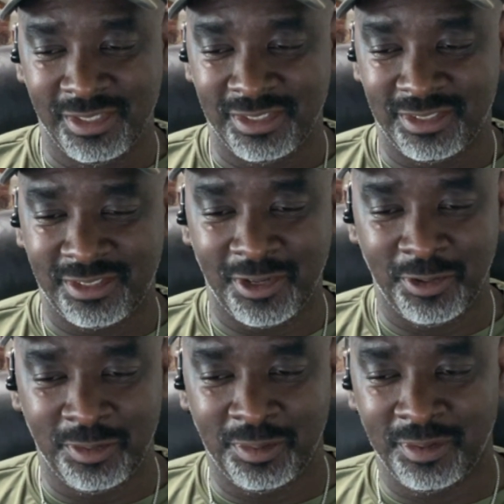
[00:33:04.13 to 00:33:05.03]

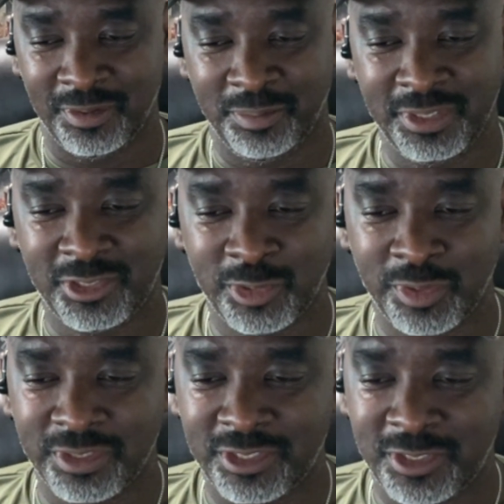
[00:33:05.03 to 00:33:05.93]
So be sure
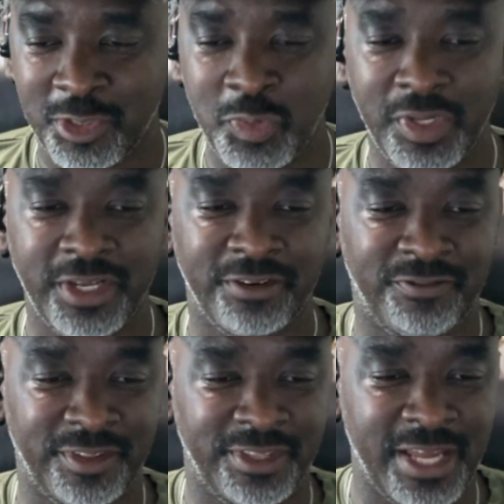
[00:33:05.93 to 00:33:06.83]
to tune in
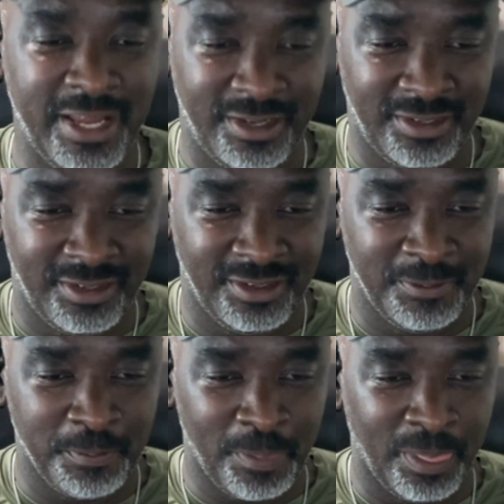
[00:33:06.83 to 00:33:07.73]
for that.
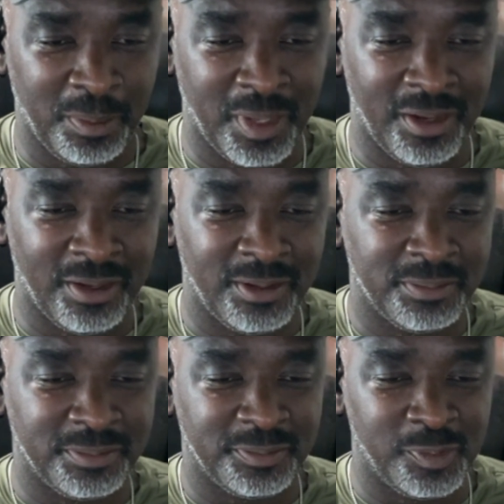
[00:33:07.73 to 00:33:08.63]
Uh,
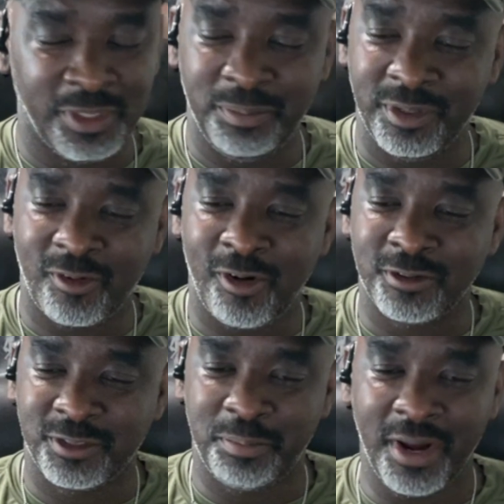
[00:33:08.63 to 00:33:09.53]
will it be
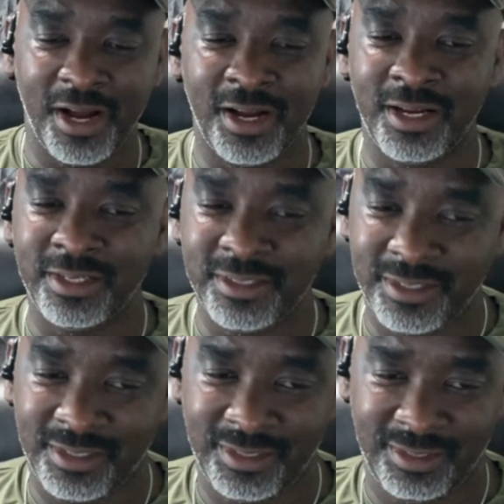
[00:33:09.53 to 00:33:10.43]
across the pond?
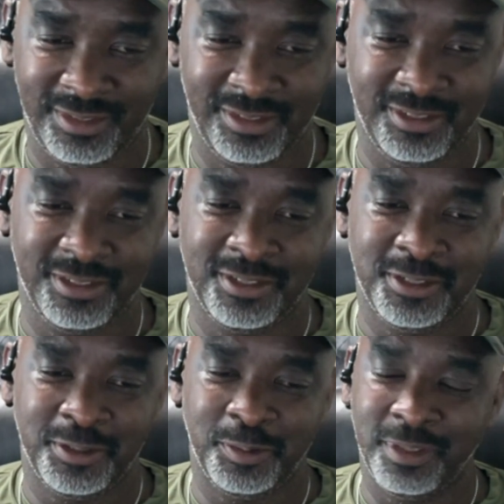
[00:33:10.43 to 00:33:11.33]

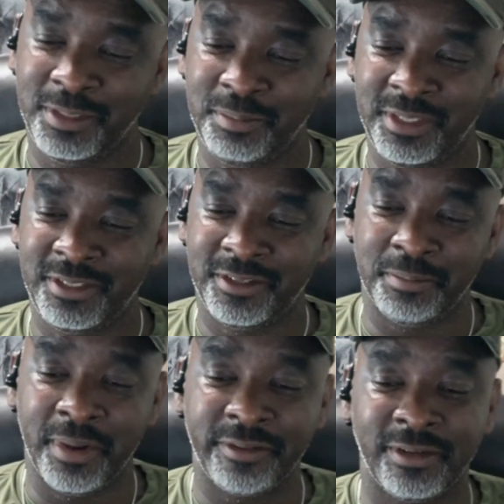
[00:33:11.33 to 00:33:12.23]
Will it be to the
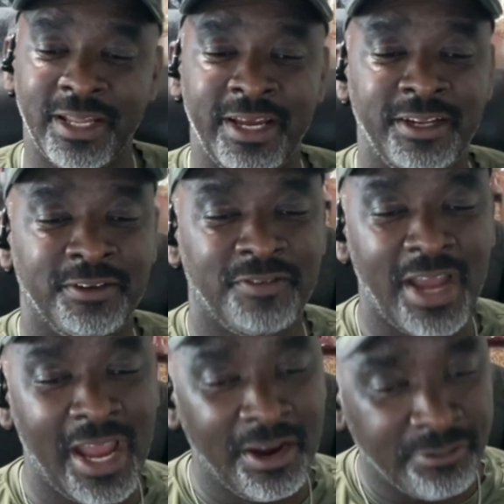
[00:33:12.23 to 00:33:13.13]
motherland of
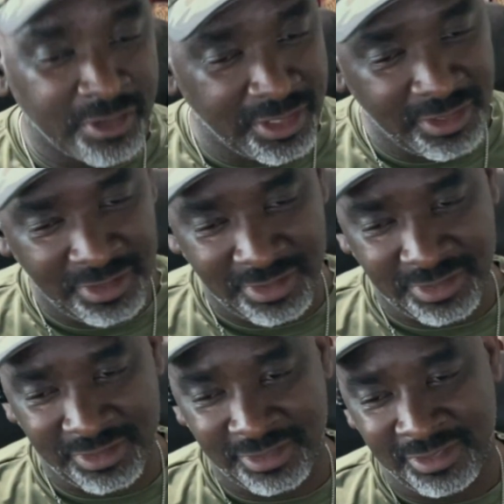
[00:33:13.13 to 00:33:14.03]
Africa?
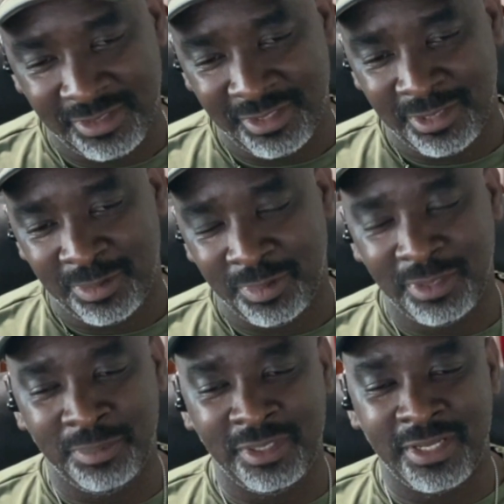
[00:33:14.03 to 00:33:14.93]
Will
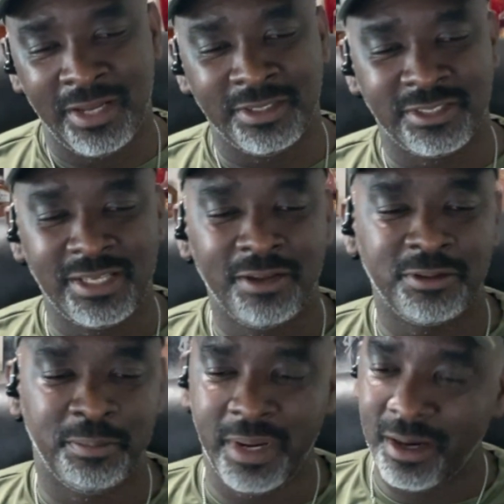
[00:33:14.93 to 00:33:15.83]
it be down to South
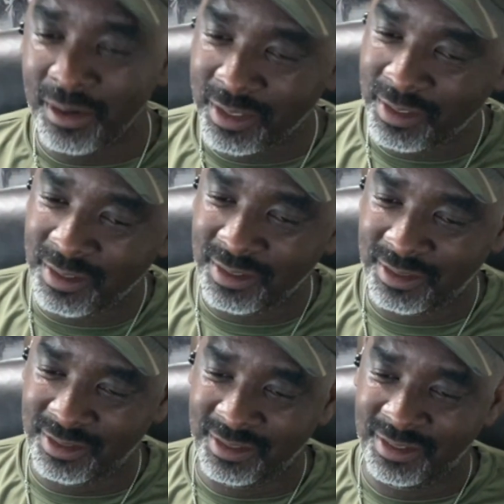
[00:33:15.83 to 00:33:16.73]
America?
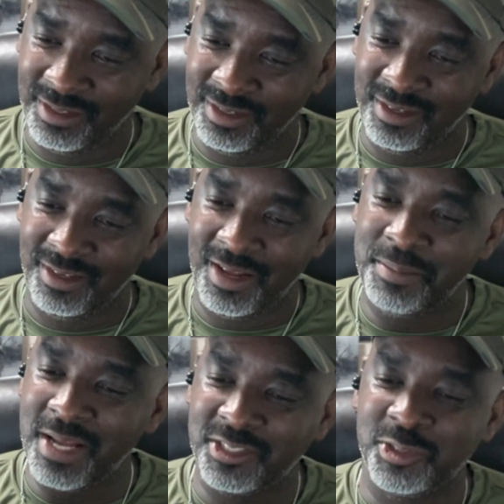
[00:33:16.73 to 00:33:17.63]
I'm
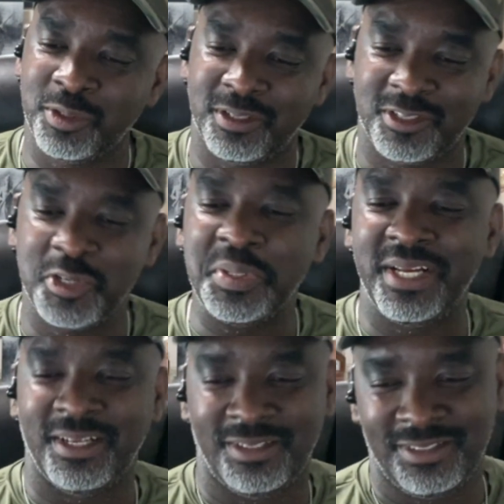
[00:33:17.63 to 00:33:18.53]
not sure. Tune
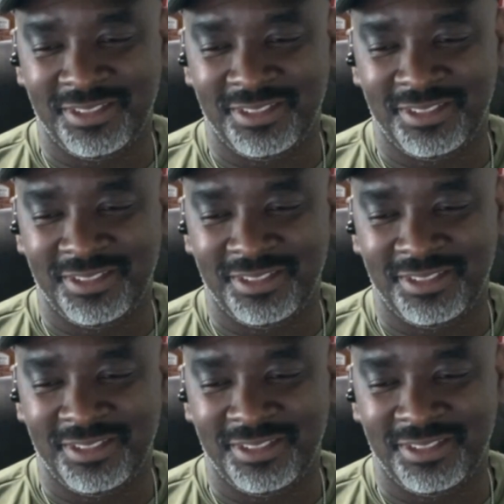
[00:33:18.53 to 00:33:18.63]
in.